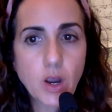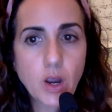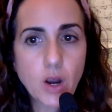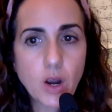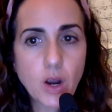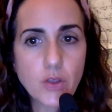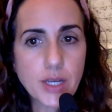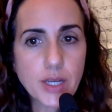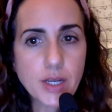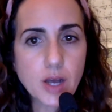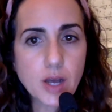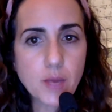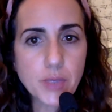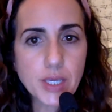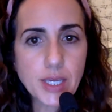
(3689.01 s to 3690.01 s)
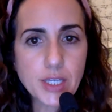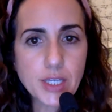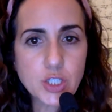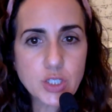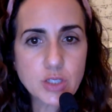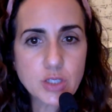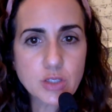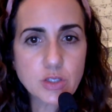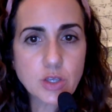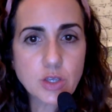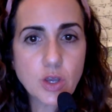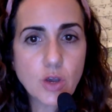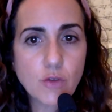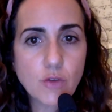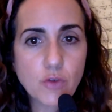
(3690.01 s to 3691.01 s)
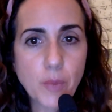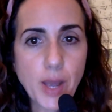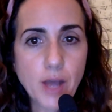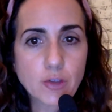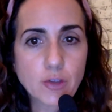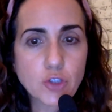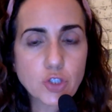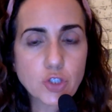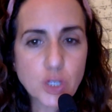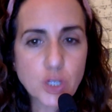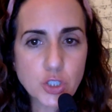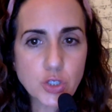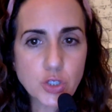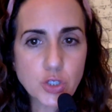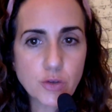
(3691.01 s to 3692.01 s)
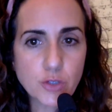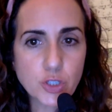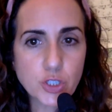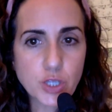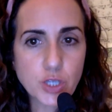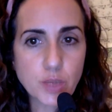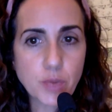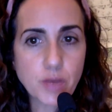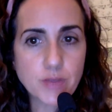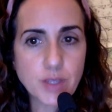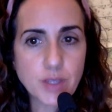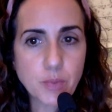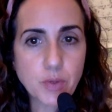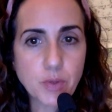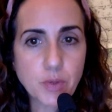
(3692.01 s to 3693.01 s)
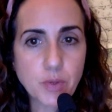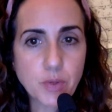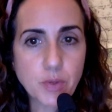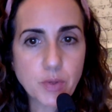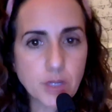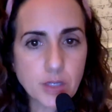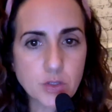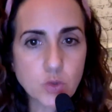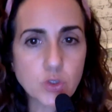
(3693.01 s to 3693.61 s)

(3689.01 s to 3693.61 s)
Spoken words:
Are there any complications from how you structure ownership of separate buildings,